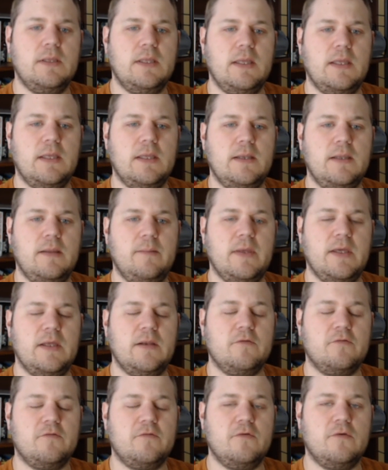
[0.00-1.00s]
and he
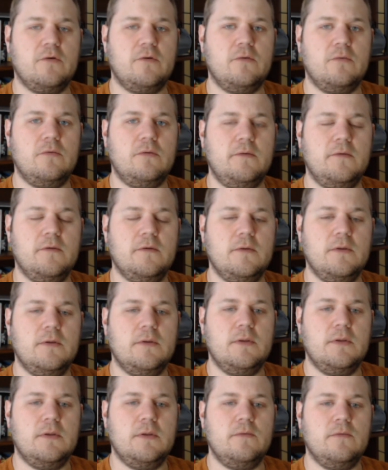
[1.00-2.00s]
managed to hold
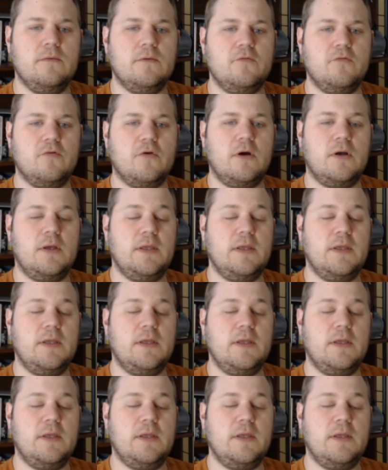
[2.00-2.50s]
the draw